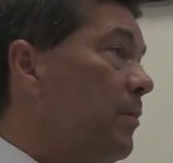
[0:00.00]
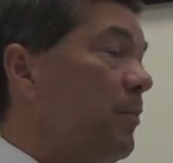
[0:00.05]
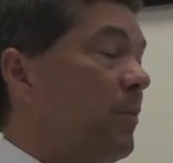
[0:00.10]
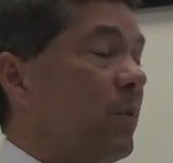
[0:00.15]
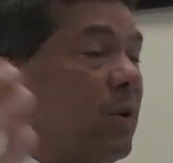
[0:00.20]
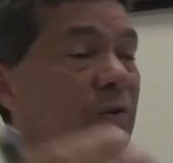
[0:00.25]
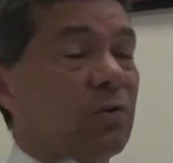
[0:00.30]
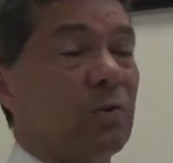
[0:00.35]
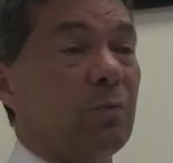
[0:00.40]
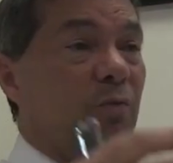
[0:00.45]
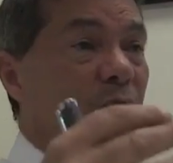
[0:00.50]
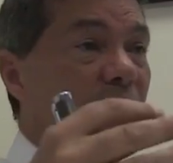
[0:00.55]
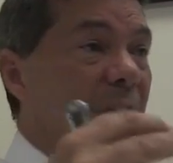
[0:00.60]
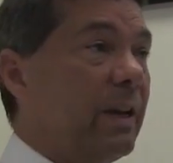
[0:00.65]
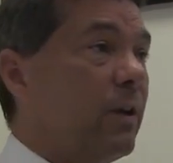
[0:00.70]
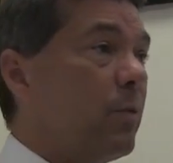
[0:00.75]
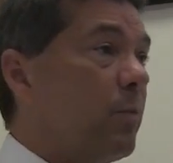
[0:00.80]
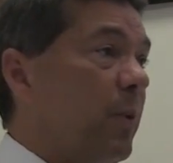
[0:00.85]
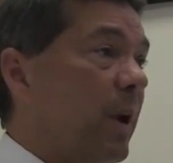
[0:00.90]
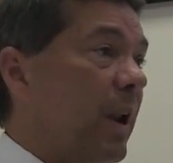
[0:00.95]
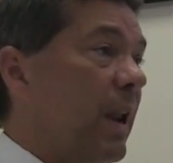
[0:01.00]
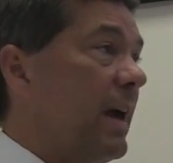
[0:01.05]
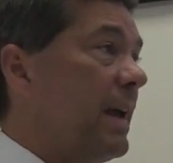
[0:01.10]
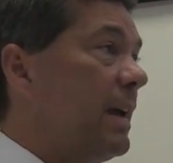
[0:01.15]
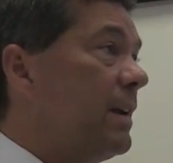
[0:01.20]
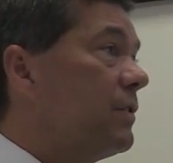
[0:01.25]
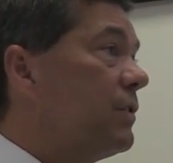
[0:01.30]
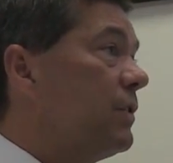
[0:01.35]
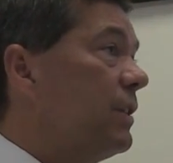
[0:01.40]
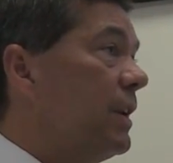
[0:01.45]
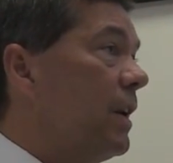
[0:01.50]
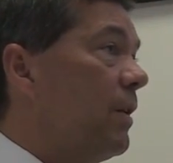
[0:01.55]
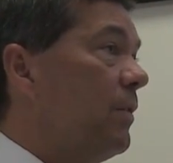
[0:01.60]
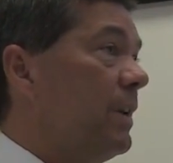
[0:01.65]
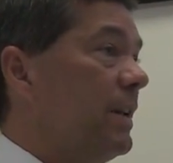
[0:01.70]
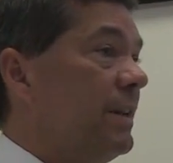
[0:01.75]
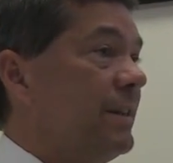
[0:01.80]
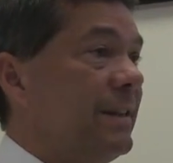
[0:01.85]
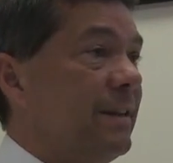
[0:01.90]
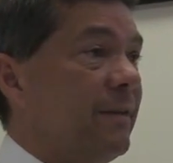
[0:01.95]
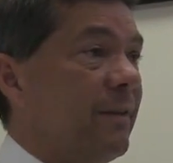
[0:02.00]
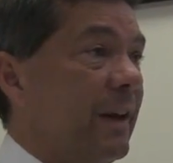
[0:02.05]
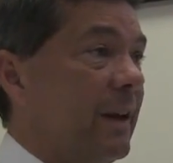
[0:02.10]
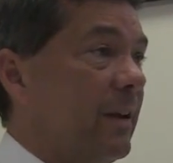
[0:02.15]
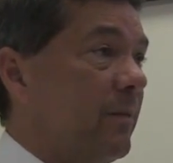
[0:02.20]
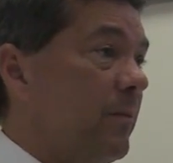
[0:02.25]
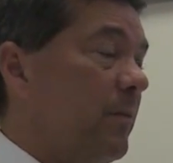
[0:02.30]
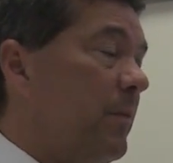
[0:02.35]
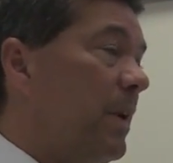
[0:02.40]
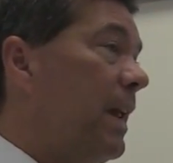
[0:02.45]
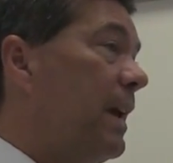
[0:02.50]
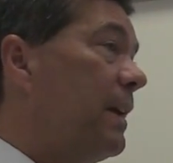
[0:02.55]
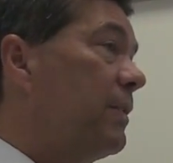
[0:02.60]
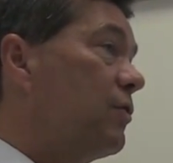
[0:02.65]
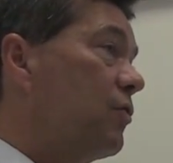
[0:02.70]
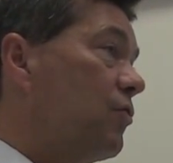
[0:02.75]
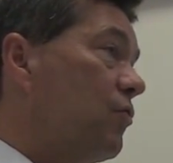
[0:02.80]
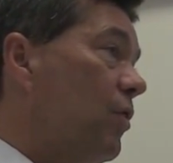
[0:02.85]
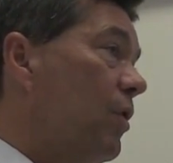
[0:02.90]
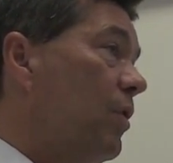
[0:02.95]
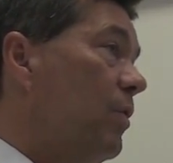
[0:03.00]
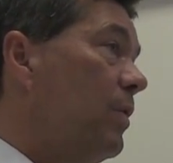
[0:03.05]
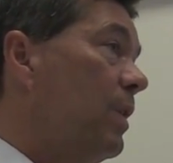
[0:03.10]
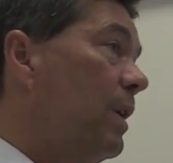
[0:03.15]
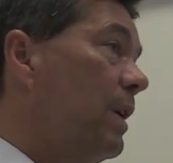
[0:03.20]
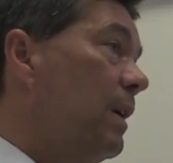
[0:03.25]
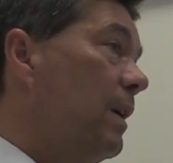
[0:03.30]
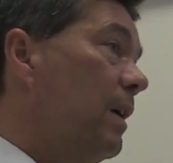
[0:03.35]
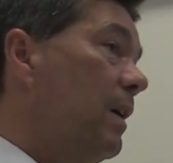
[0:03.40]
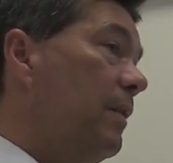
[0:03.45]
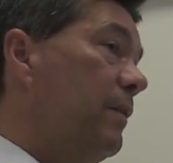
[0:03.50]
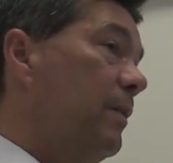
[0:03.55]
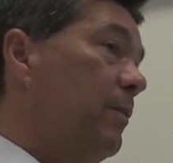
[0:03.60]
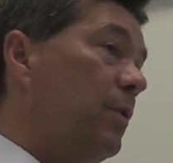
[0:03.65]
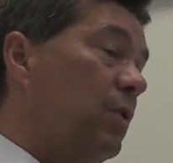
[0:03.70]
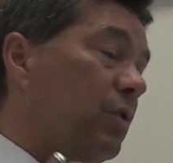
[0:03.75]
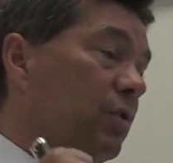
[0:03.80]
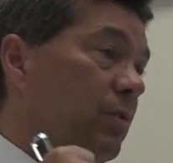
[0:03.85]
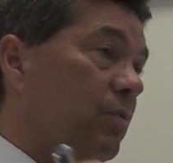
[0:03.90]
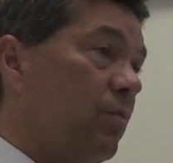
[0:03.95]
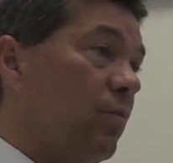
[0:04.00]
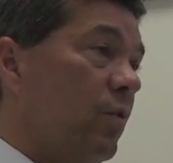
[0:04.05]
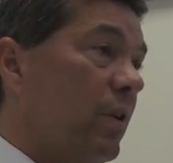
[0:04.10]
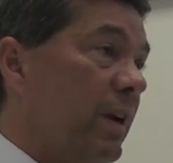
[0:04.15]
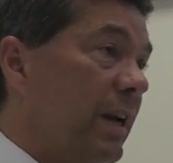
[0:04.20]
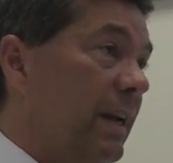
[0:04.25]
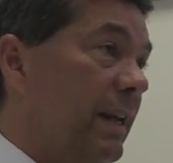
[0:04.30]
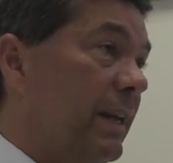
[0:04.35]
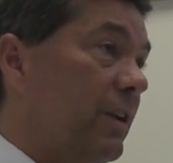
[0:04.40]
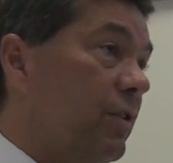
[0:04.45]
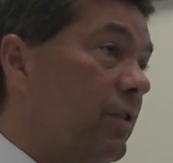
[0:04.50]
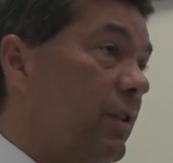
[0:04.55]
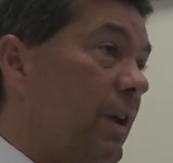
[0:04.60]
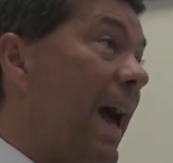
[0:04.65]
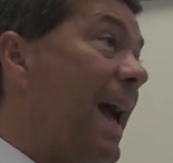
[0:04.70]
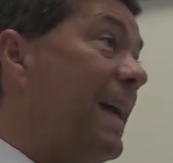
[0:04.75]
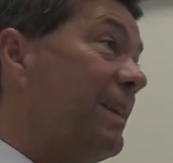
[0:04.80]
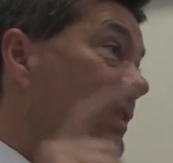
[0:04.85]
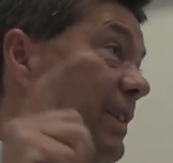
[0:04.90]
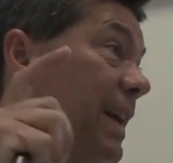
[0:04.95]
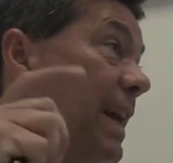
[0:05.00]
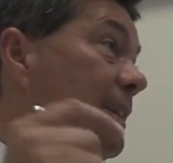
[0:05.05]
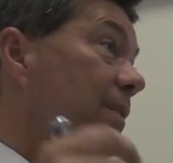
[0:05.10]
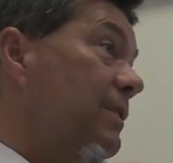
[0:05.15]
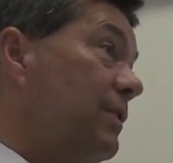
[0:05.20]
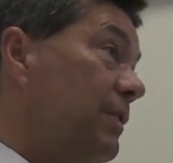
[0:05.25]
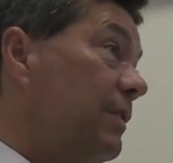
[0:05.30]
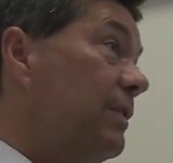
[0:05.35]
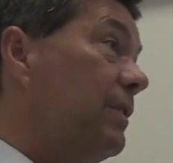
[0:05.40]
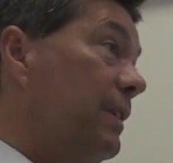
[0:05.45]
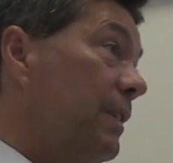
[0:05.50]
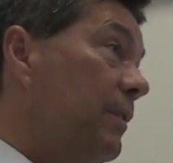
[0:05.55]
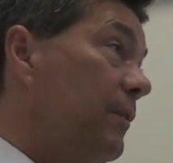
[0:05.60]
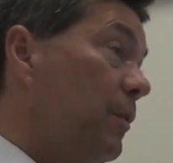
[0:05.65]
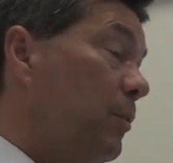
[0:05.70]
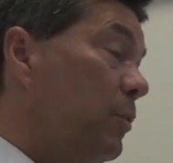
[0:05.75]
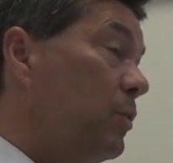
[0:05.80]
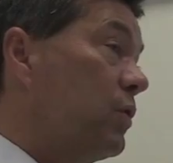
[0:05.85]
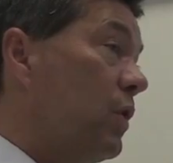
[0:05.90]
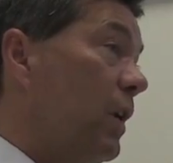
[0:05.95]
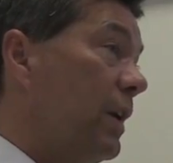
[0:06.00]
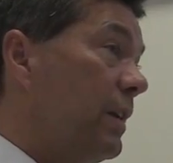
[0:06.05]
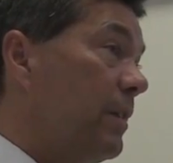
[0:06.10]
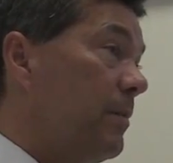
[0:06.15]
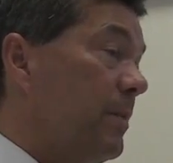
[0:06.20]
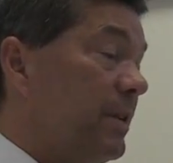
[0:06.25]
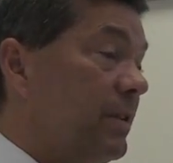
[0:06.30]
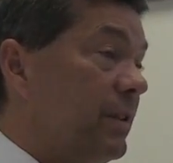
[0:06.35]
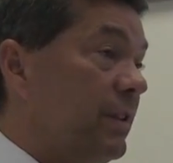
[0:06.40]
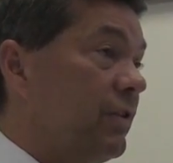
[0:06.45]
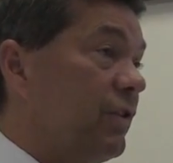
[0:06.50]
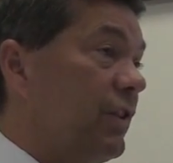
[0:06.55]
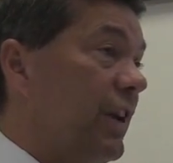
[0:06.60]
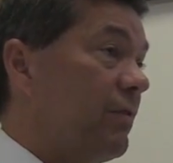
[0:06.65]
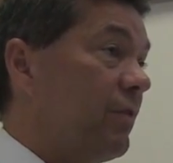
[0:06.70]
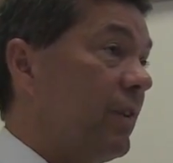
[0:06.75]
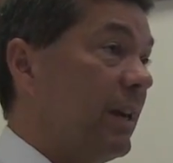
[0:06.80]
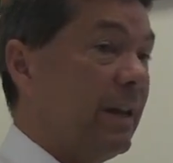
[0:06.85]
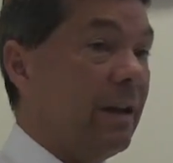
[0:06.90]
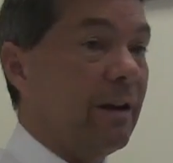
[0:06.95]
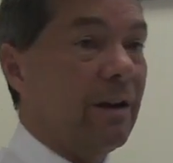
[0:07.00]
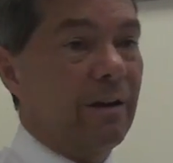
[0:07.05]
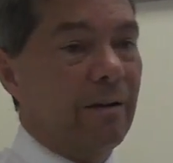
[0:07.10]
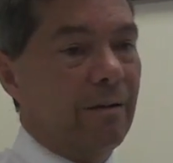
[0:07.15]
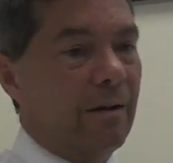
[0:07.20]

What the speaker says: We've got some really good players. You know, he's developed players through. I think we've got some really good assets in the football side of the business generally.